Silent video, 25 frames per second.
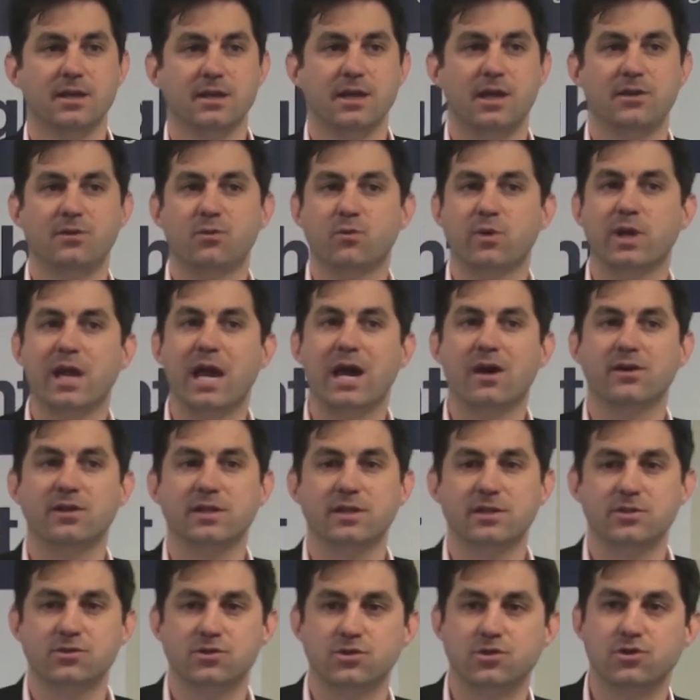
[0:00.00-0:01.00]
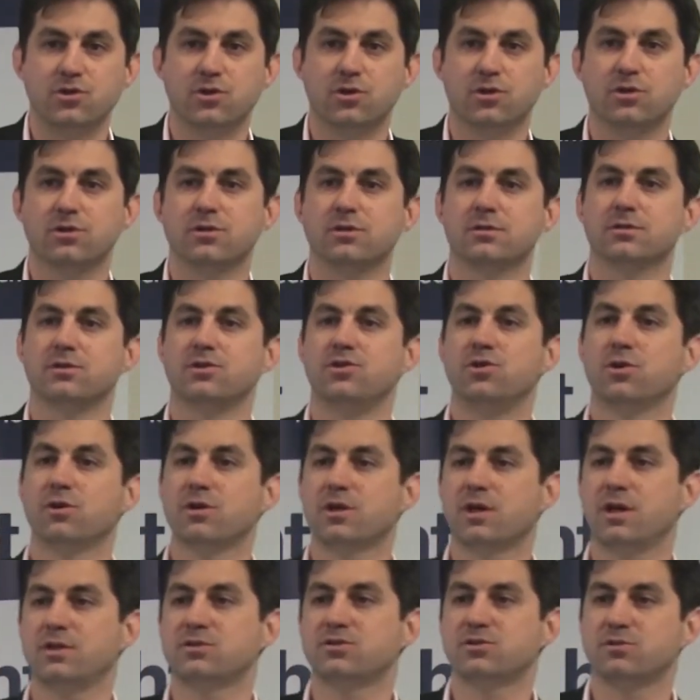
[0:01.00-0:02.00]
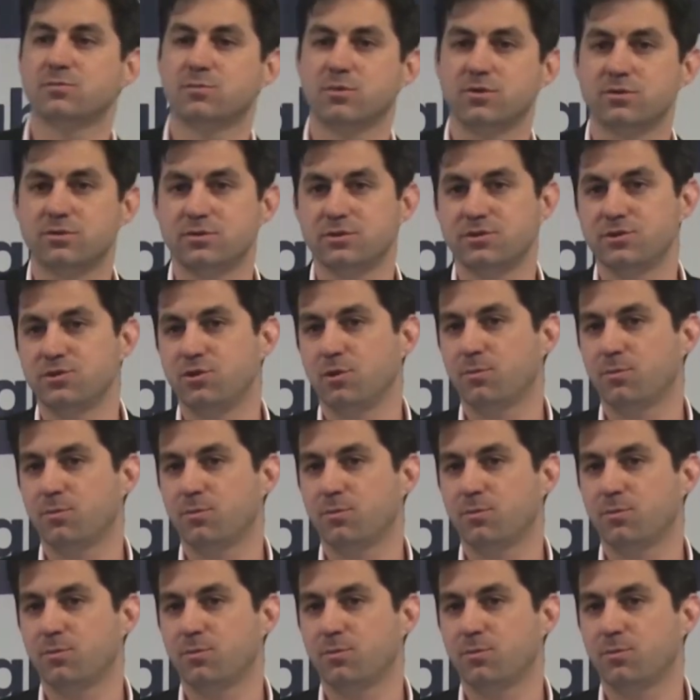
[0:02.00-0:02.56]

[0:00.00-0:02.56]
And the reality is your customers,